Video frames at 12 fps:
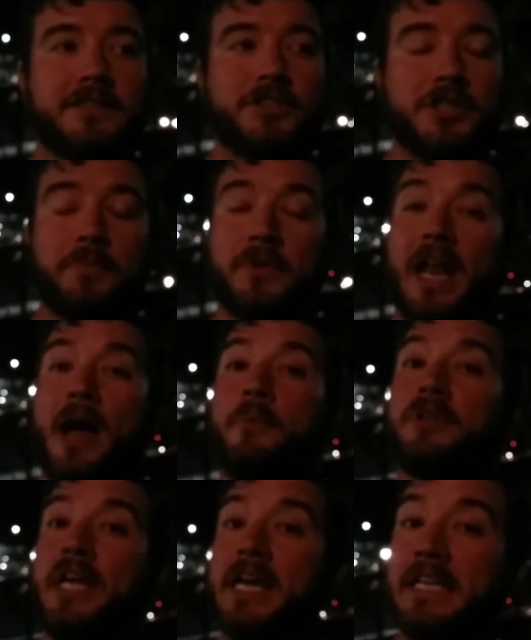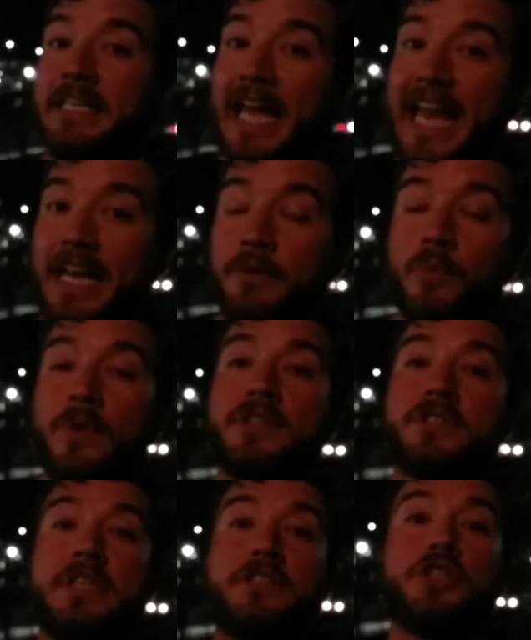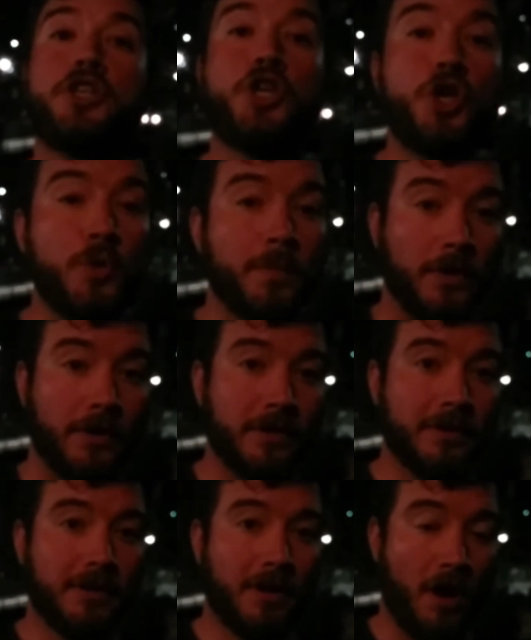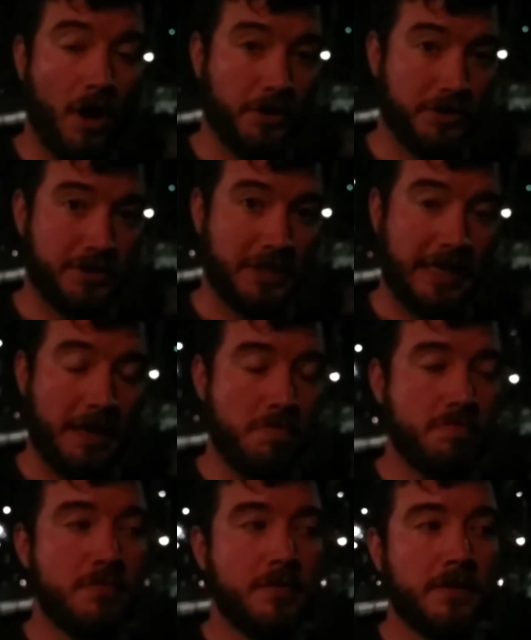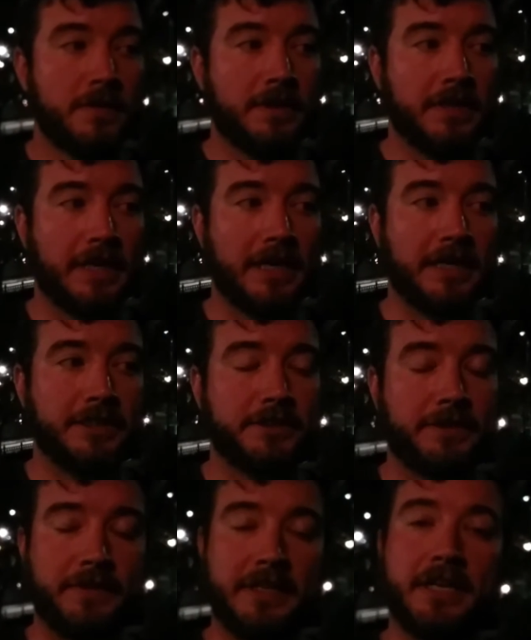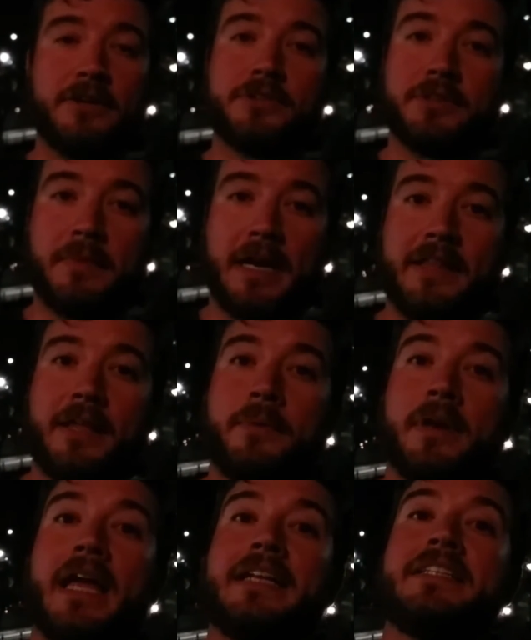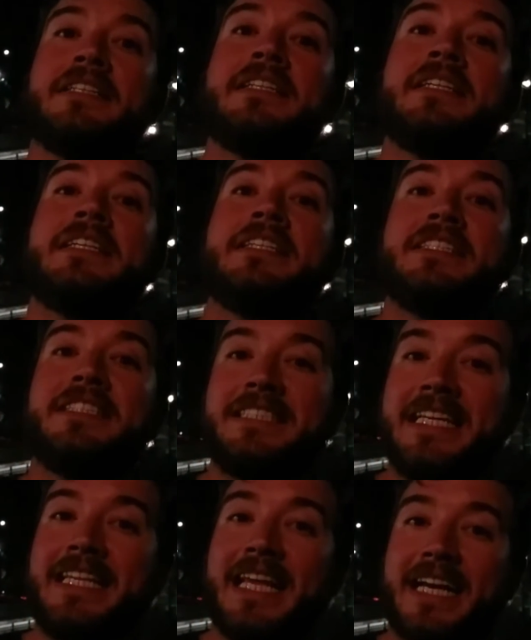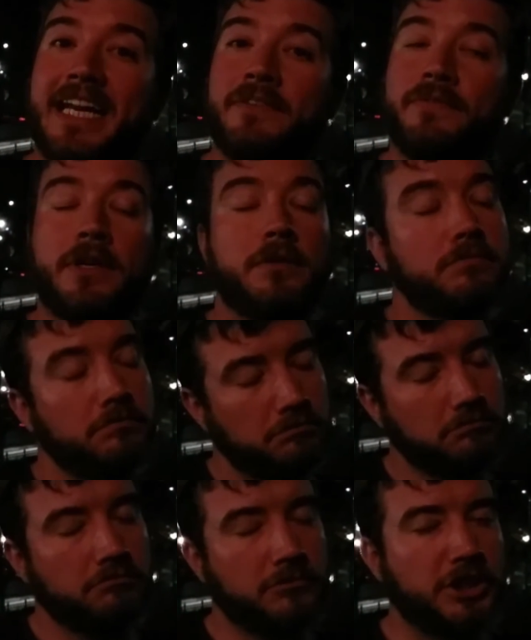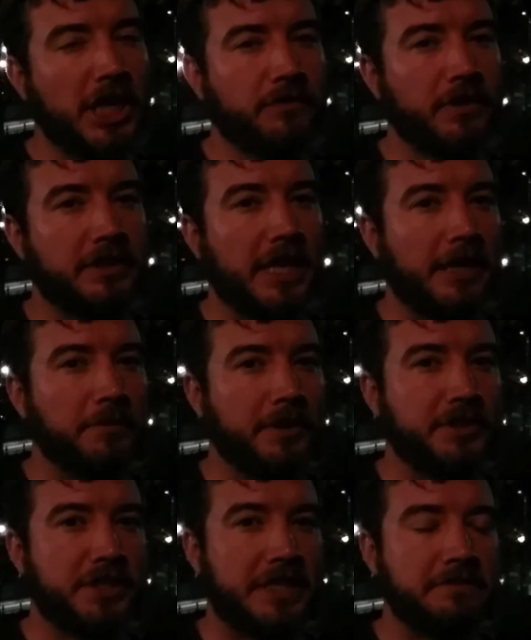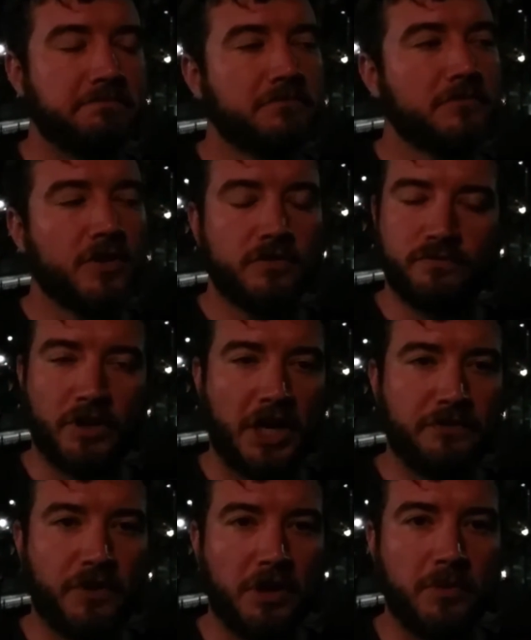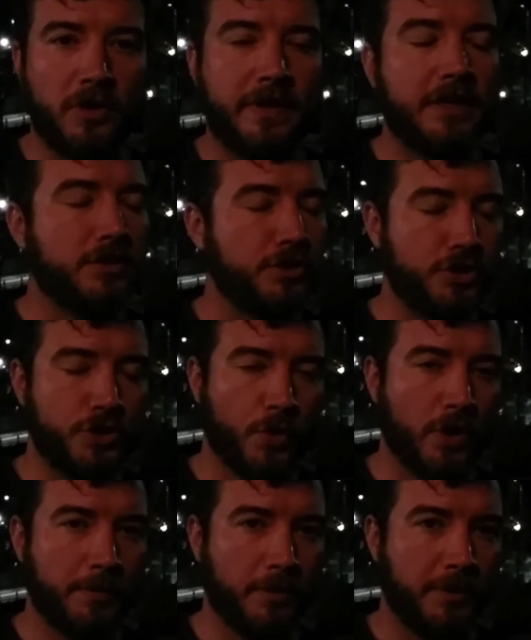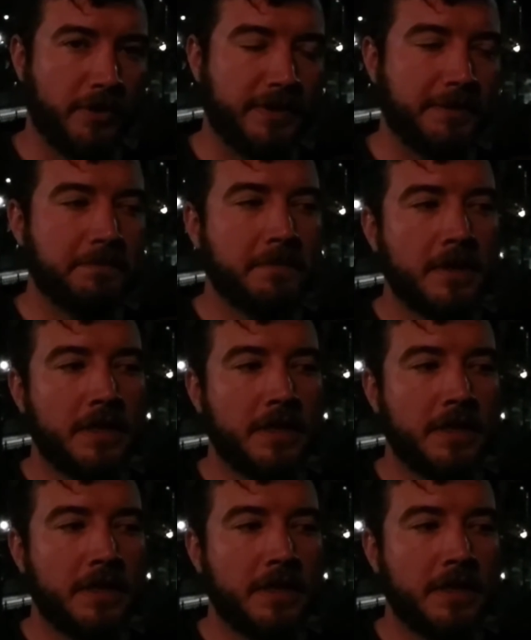Something I would take a date with a sense of humor on to see. If you know somebody that would like to see that kind of film, definitely take them to see it. Very fun movie, enjoyable movie.